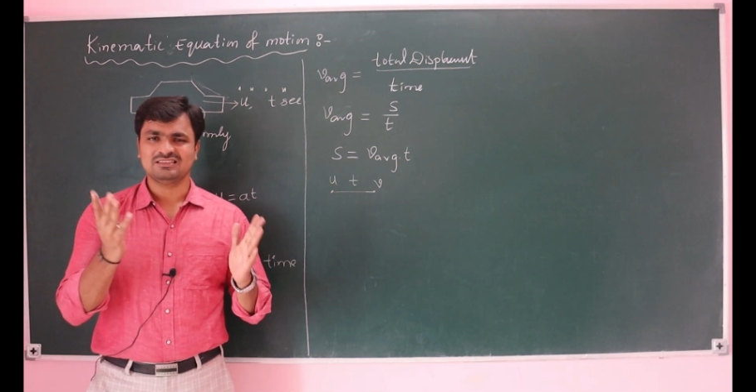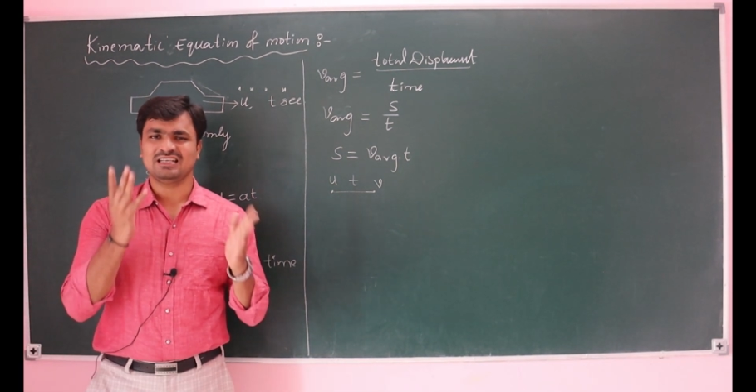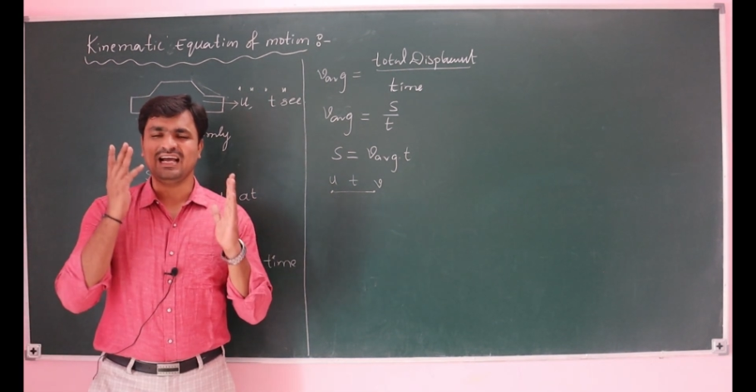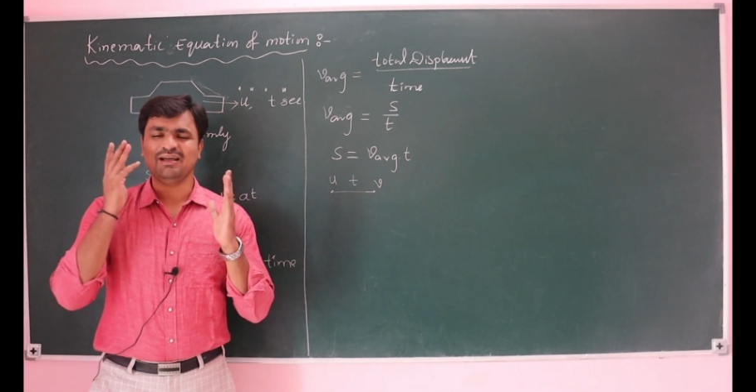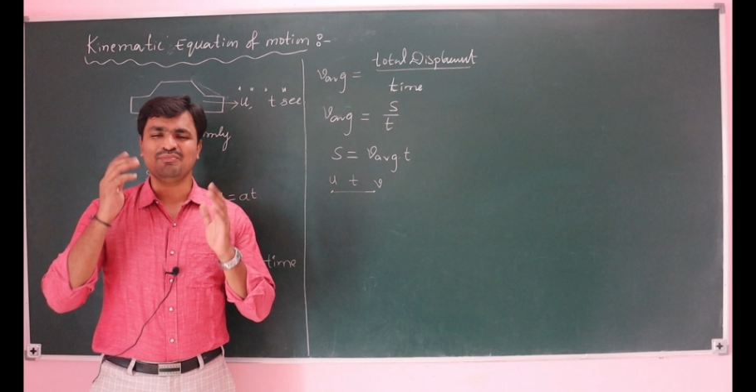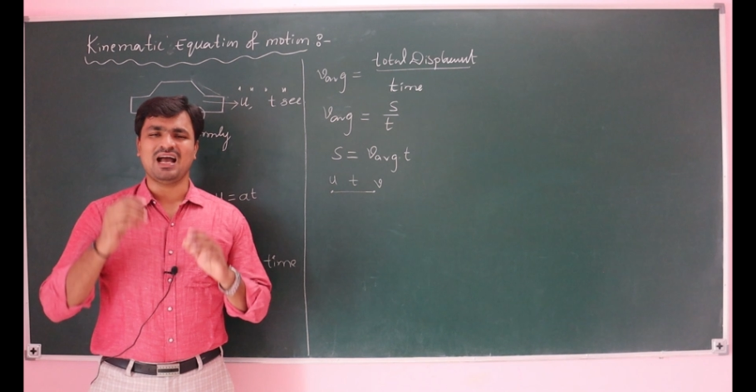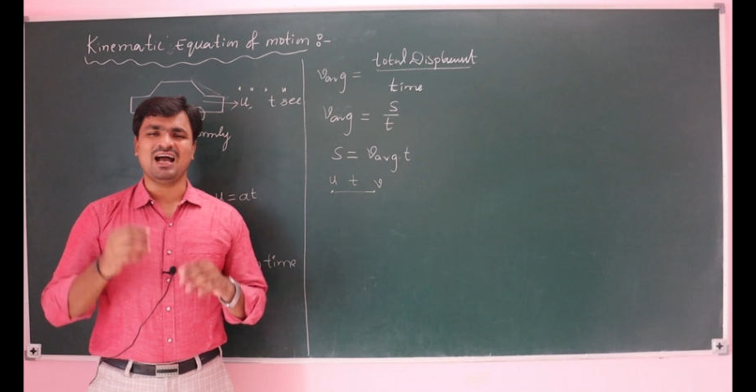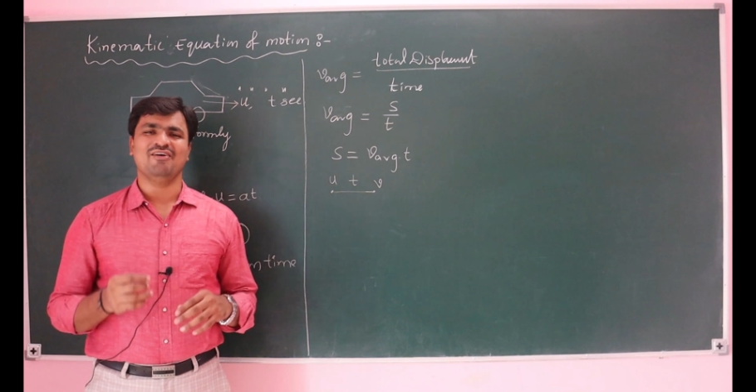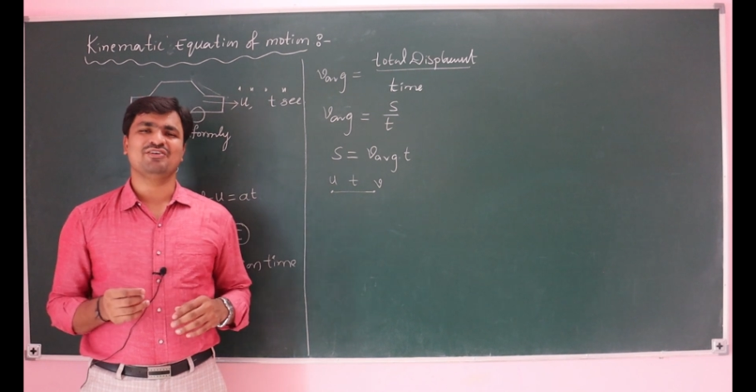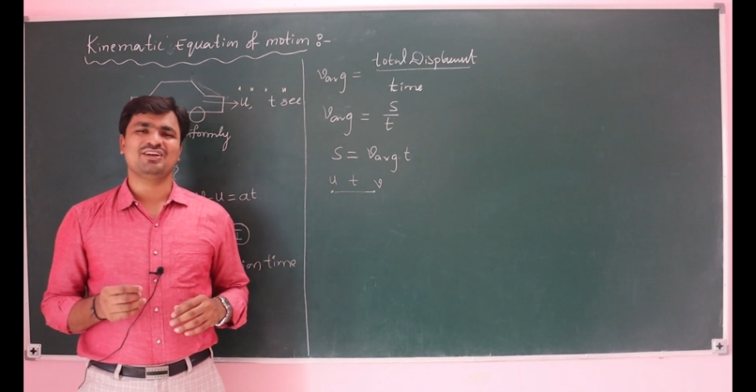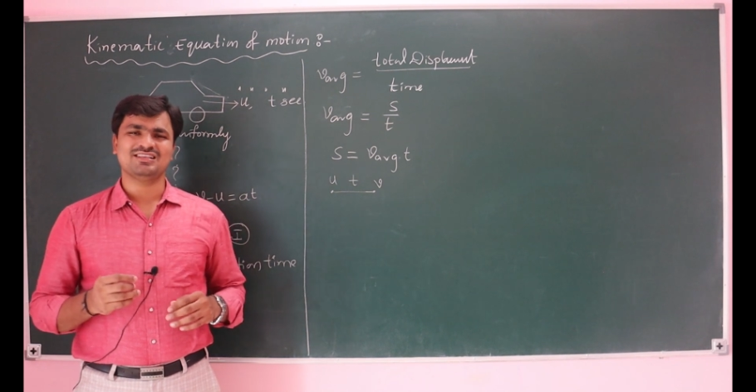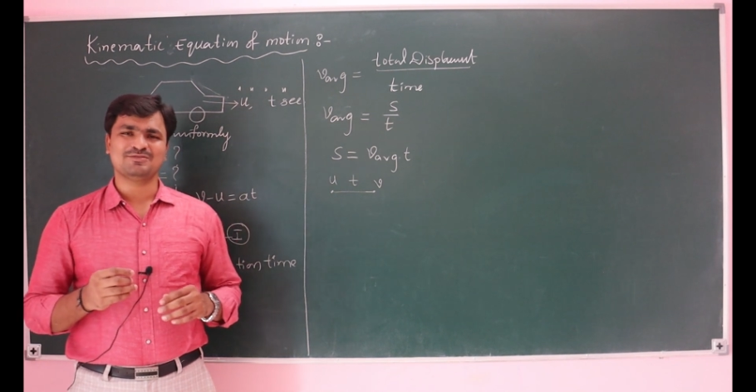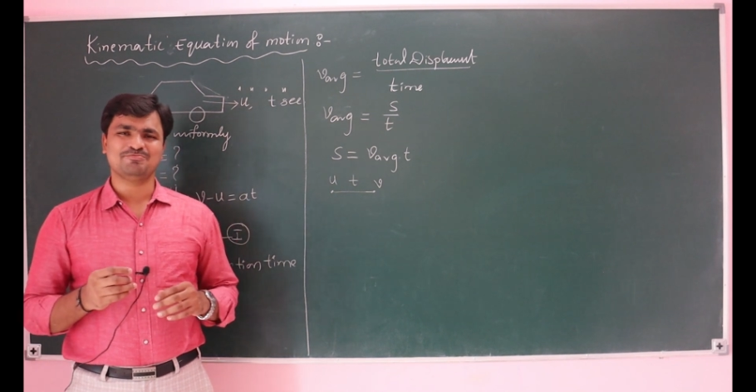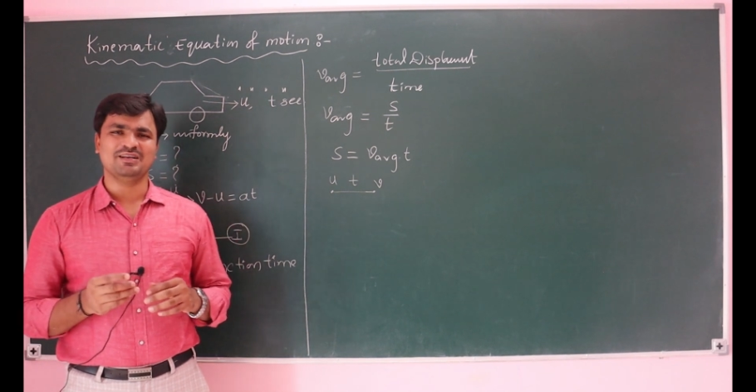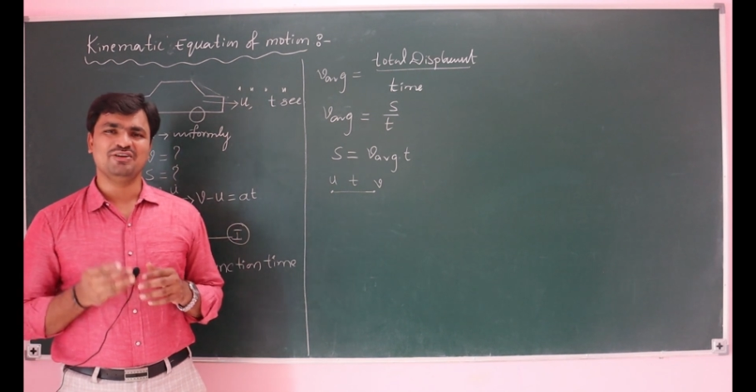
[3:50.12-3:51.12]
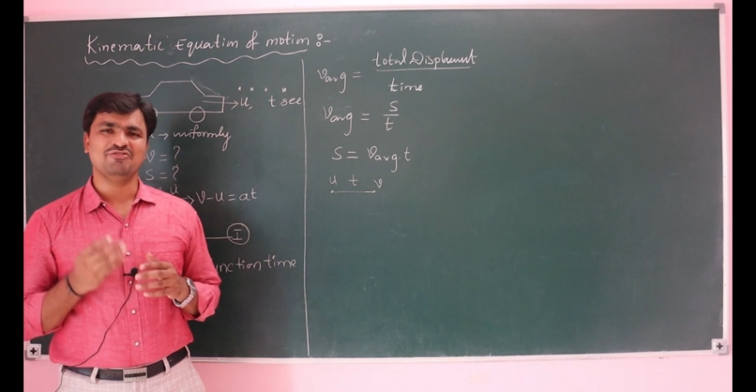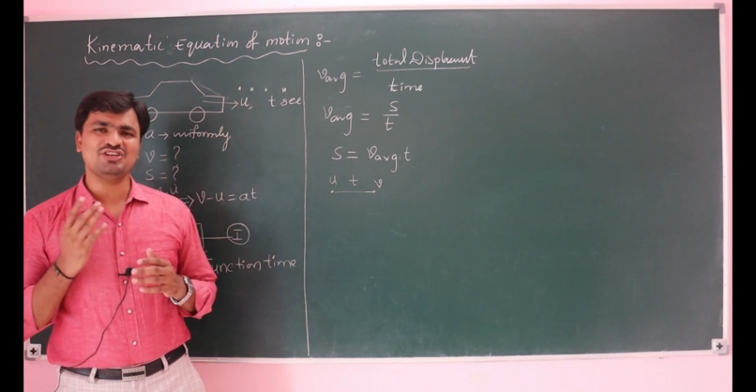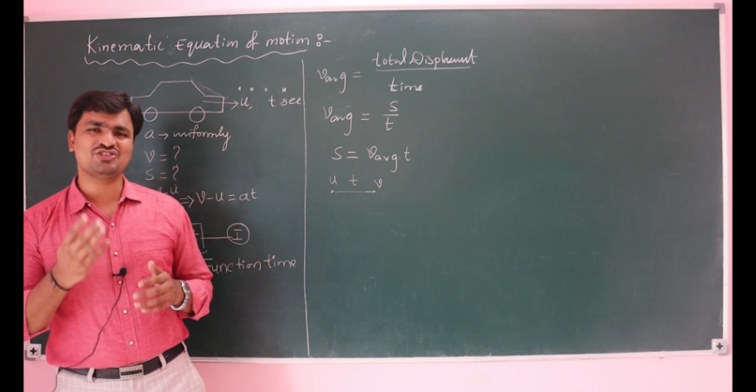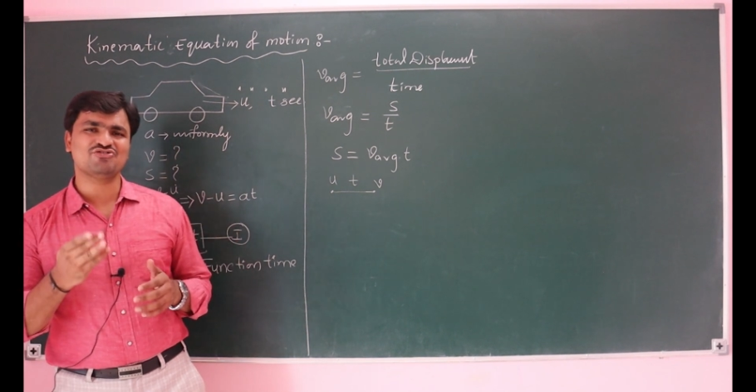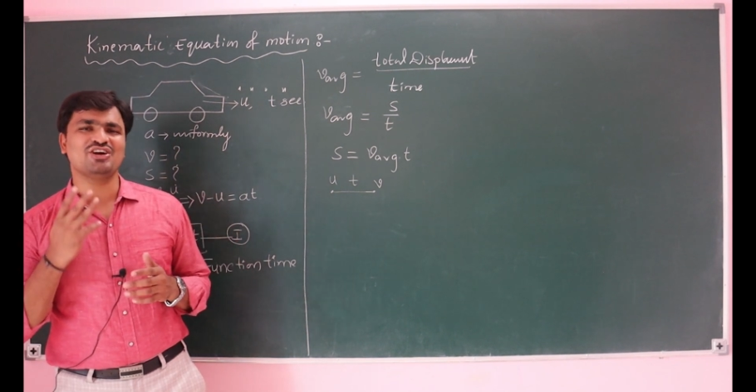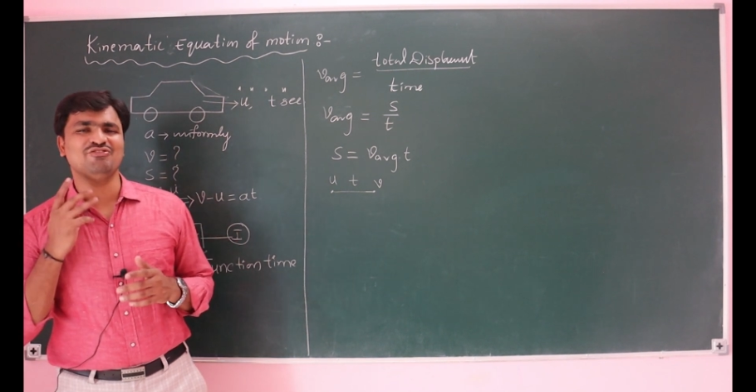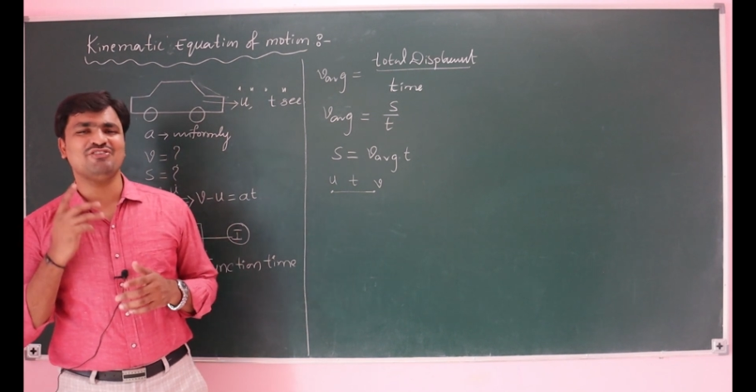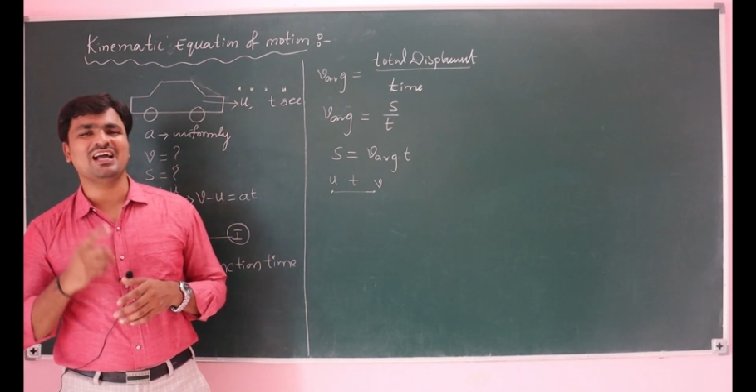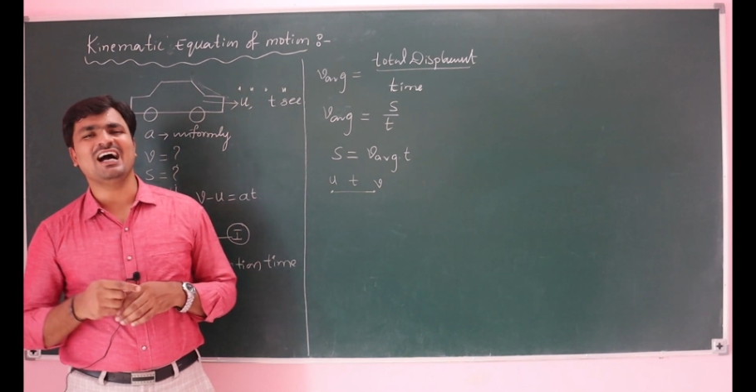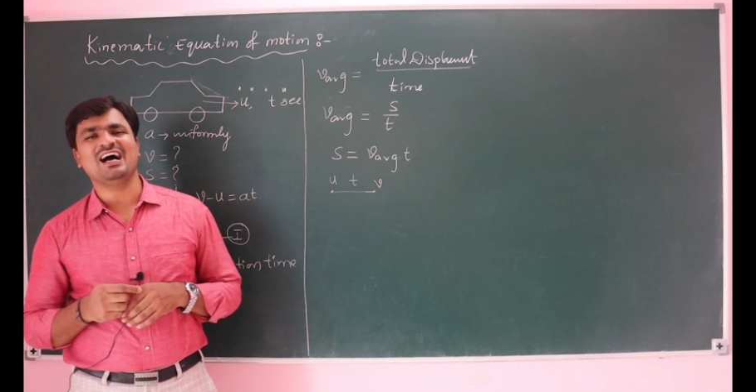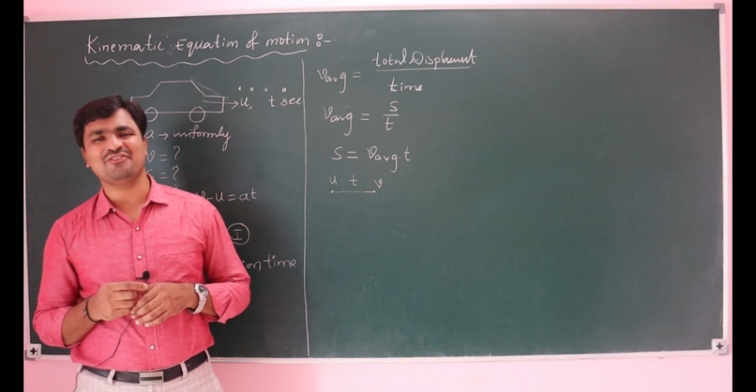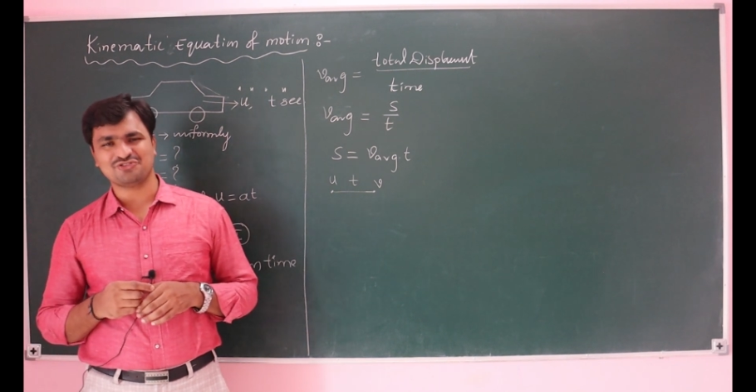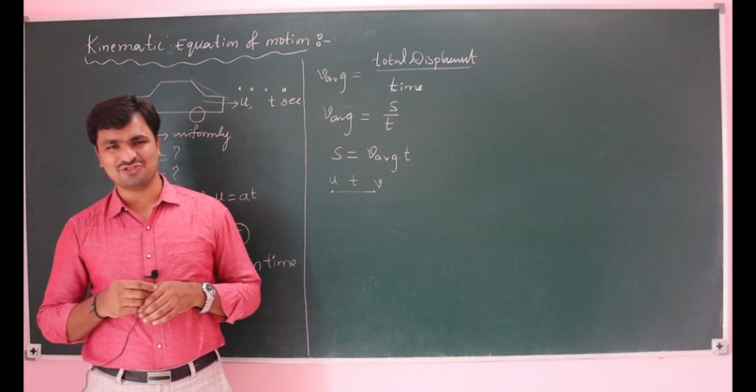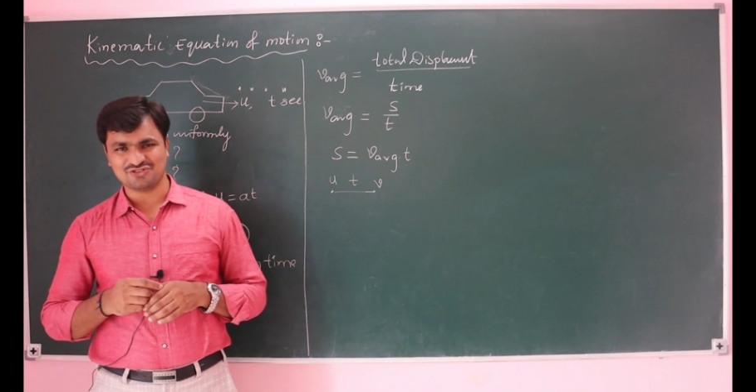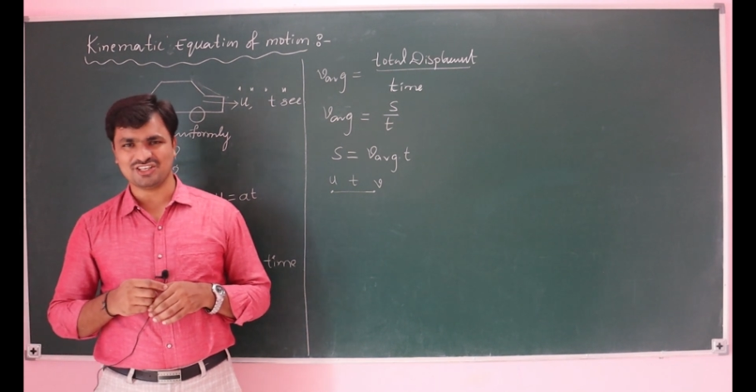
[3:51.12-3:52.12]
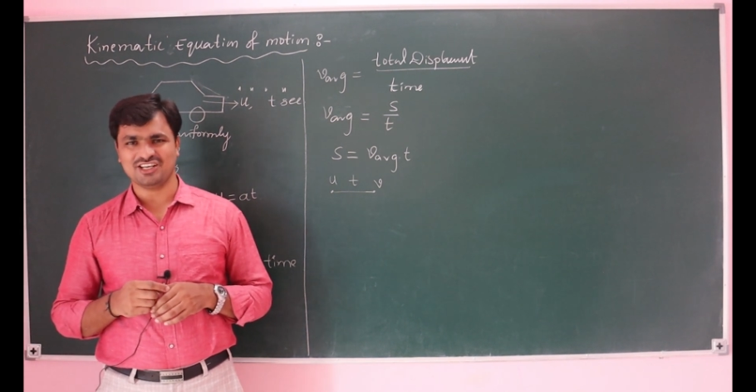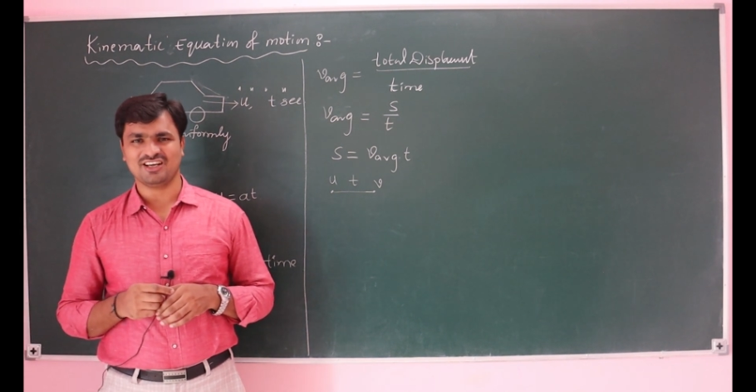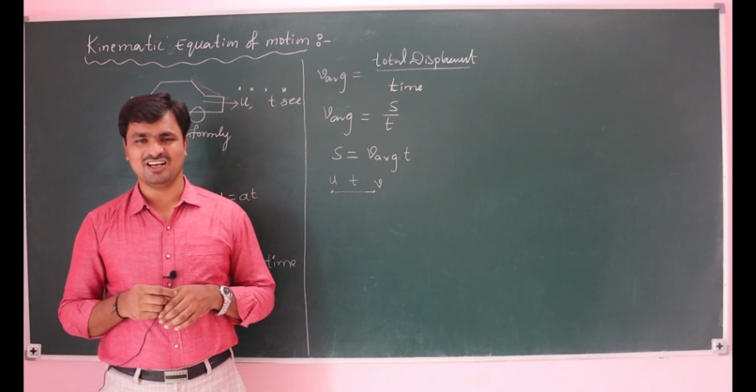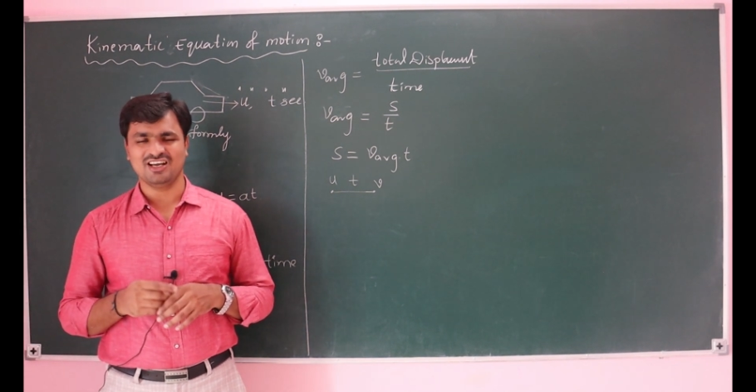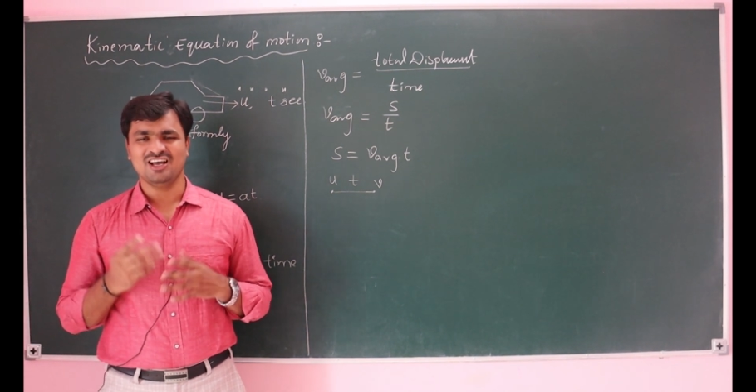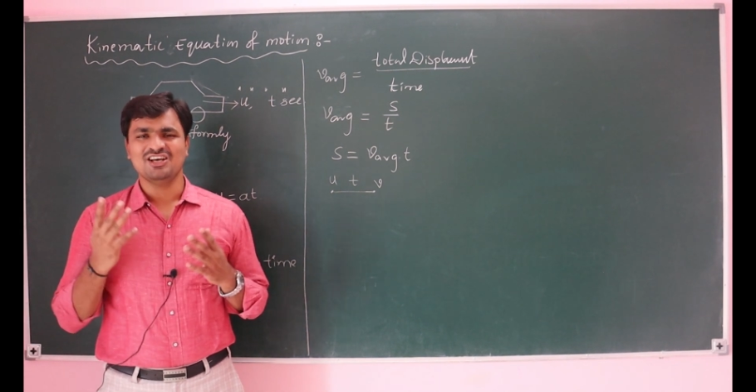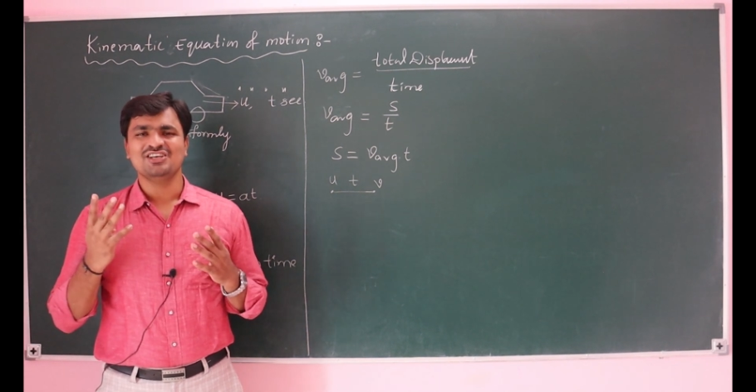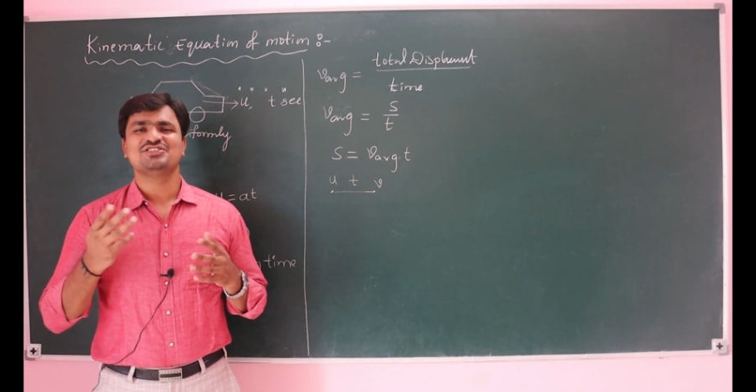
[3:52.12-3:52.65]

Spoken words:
time average speed. Which one we have to take?